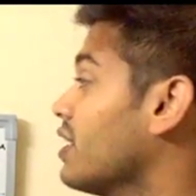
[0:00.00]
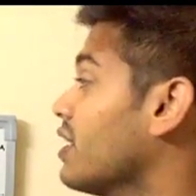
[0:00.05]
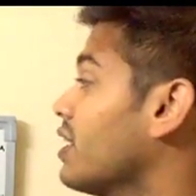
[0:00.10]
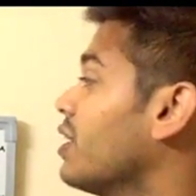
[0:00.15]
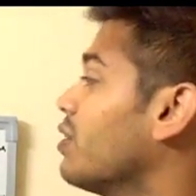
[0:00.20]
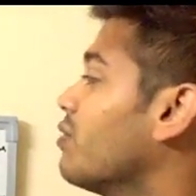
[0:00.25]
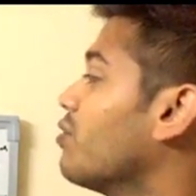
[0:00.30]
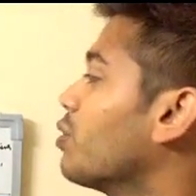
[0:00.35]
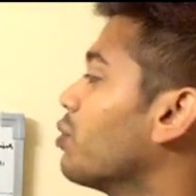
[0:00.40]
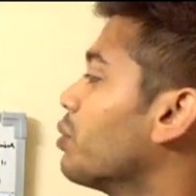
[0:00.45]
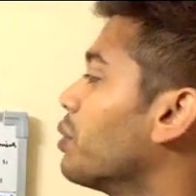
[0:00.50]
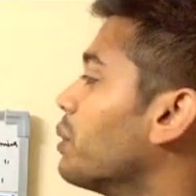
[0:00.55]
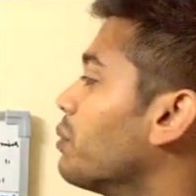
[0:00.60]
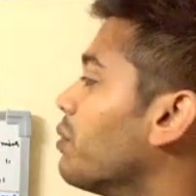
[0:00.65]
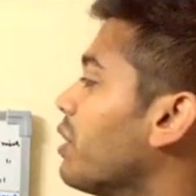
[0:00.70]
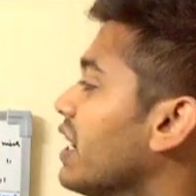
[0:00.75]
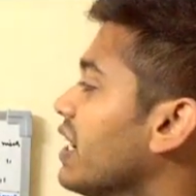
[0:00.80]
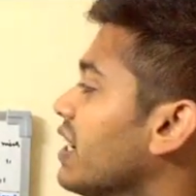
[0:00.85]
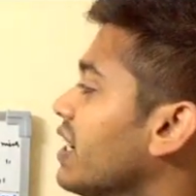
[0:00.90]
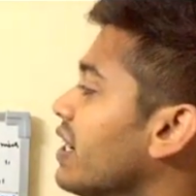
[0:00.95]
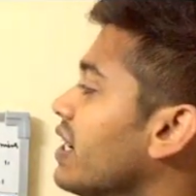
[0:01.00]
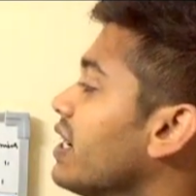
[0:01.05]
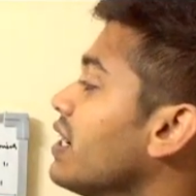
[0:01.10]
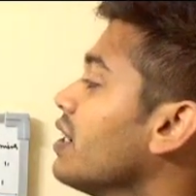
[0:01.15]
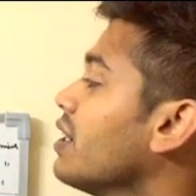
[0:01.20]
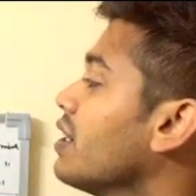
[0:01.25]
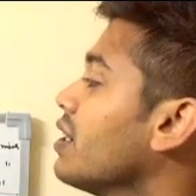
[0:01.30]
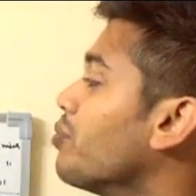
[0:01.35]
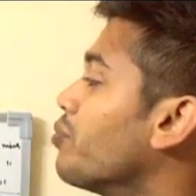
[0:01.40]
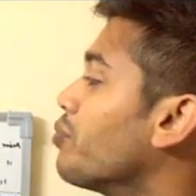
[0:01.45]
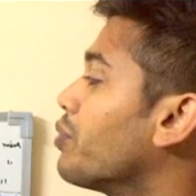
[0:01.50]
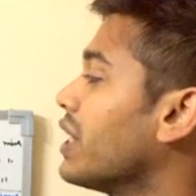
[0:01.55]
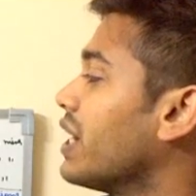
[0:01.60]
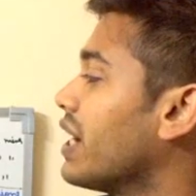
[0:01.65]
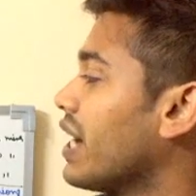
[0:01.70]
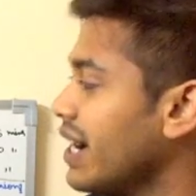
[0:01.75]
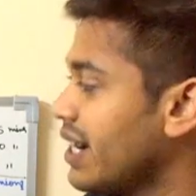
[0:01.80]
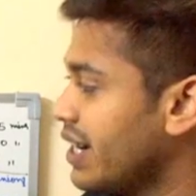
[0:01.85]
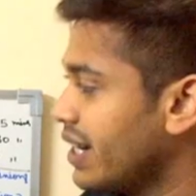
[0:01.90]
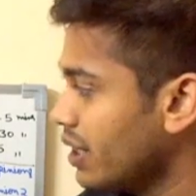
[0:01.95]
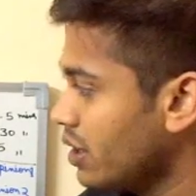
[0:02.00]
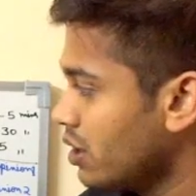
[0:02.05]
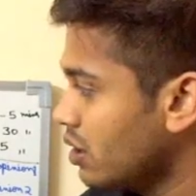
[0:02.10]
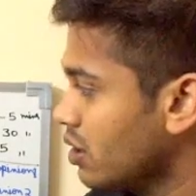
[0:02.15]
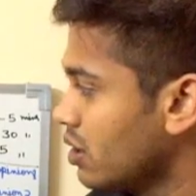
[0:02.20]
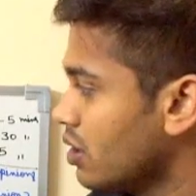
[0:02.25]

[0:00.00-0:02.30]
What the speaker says: It would be divided in pre-writing,